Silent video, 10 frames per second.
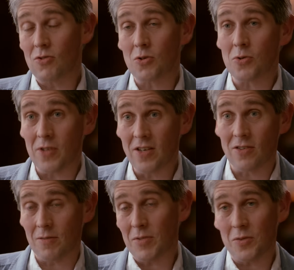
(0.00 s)
or
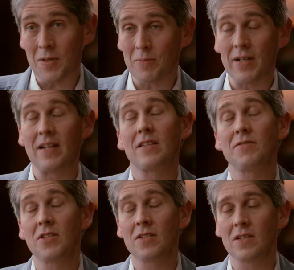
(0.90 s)
causation between brain
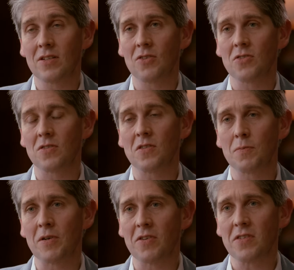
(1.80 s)
activity and conscious
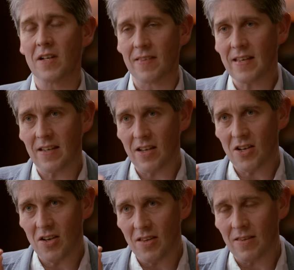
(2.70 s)
experience? And I think
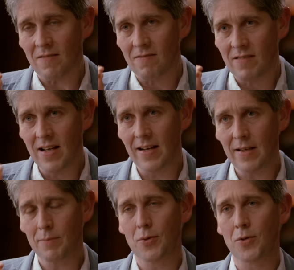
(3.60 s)
the
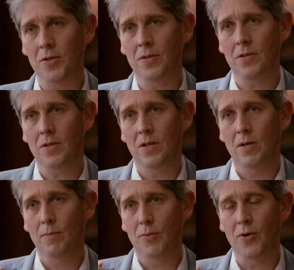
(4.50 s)
really important
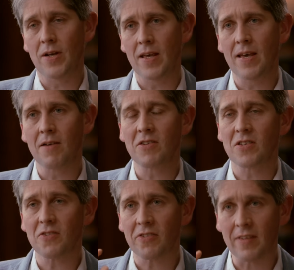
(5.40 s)
point here is
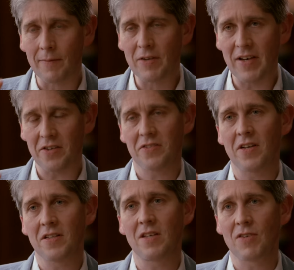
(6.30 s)
that some of our
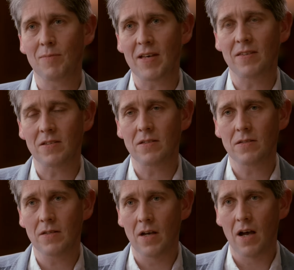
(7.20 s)
scientific
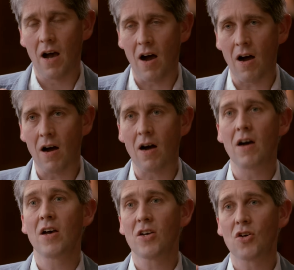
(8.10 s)
methods
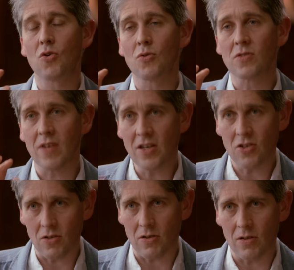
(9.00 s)
are
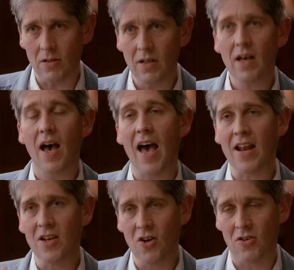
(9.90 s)
causational
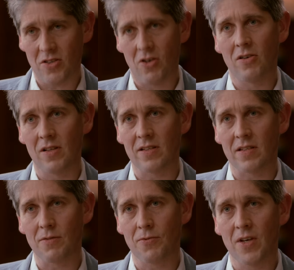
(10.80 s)
and not
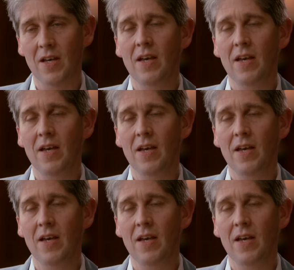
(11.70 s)
correlative.